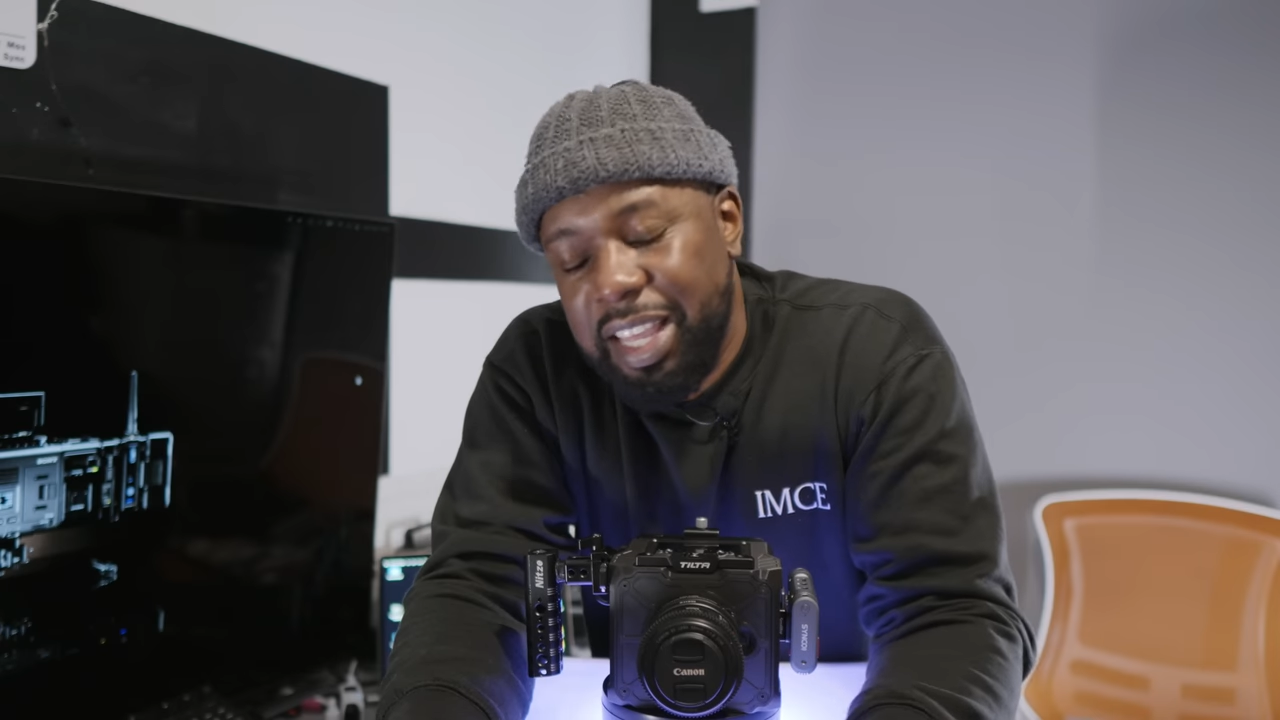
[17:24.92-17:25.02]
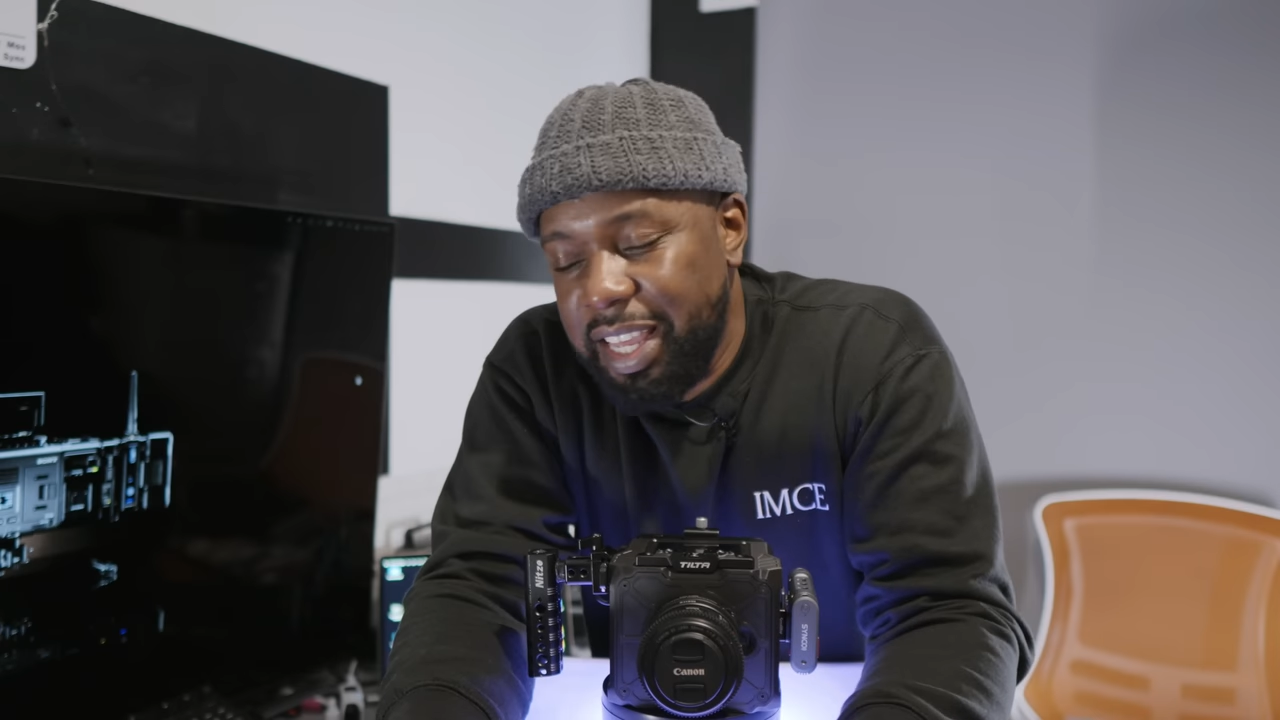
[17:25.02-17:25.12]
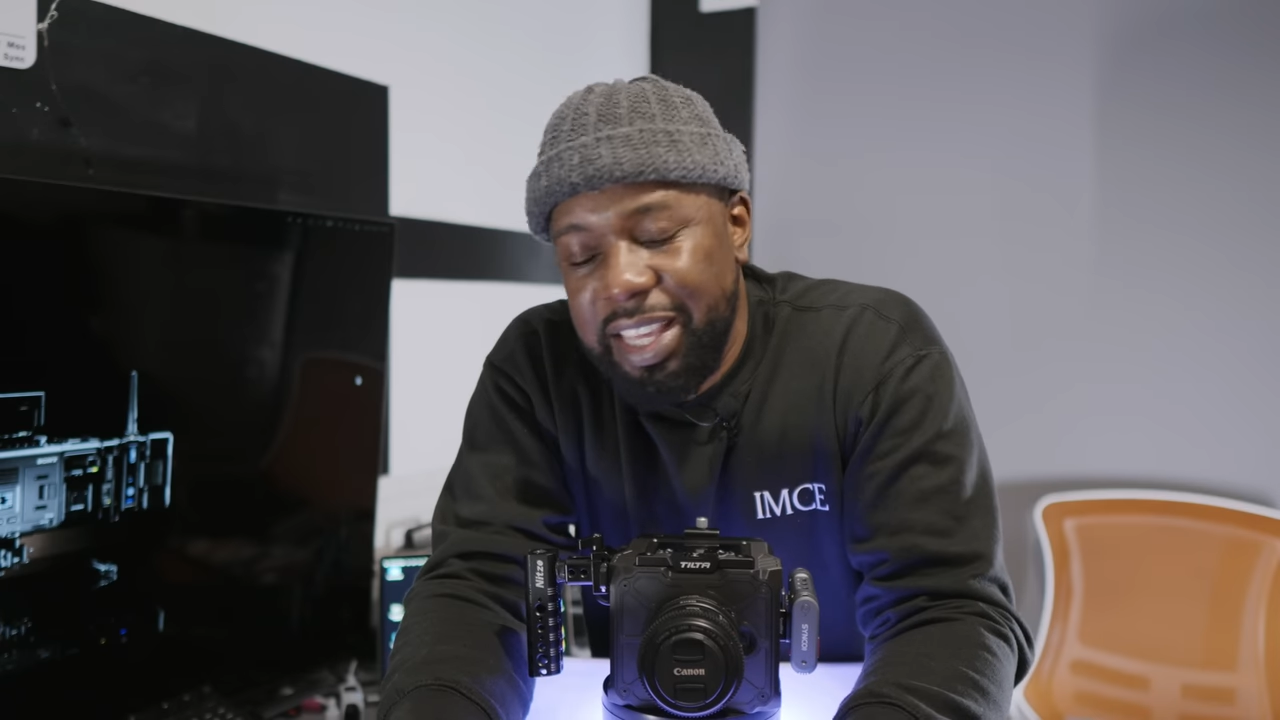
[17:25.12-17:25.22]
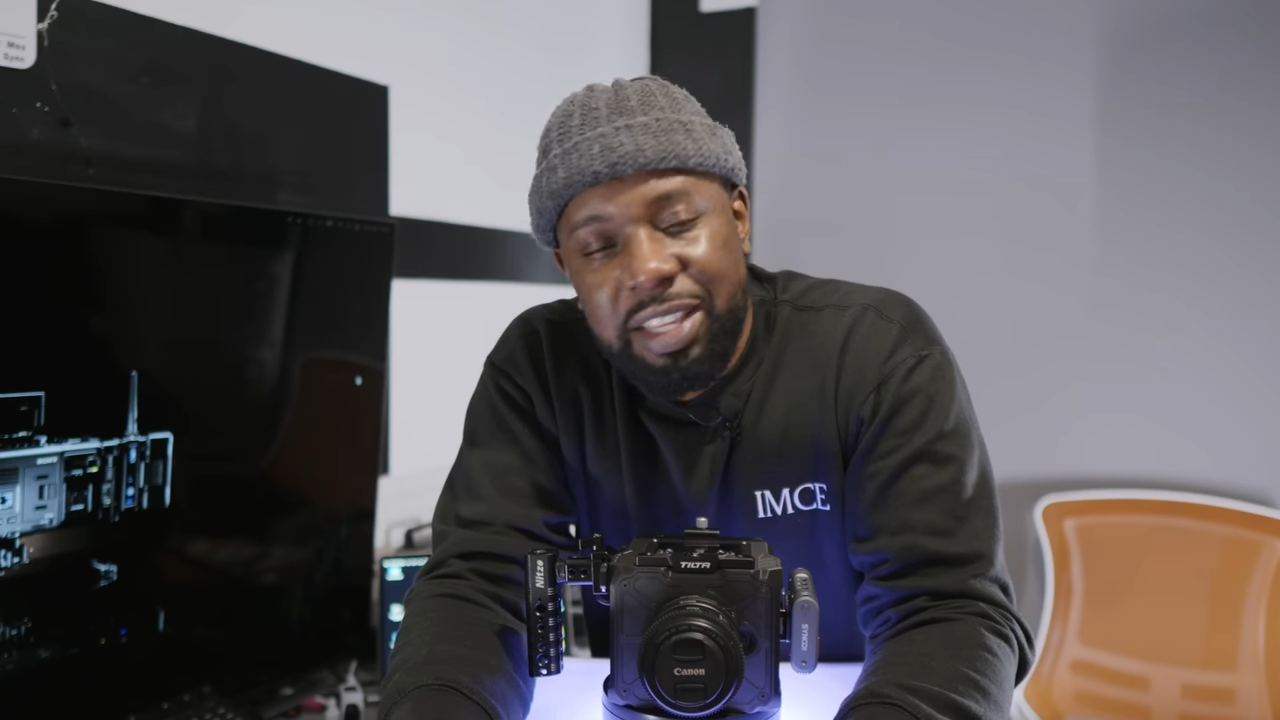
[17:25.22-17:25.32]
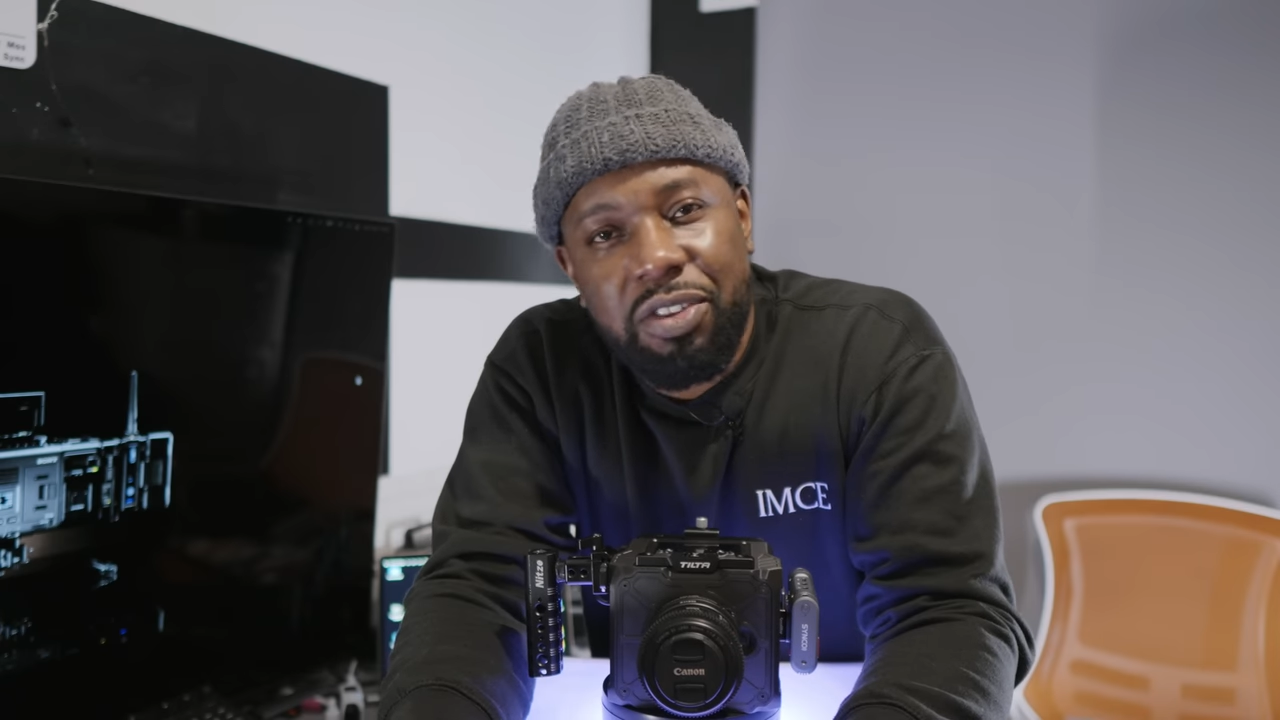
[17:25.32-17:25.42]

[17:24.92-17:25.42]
it's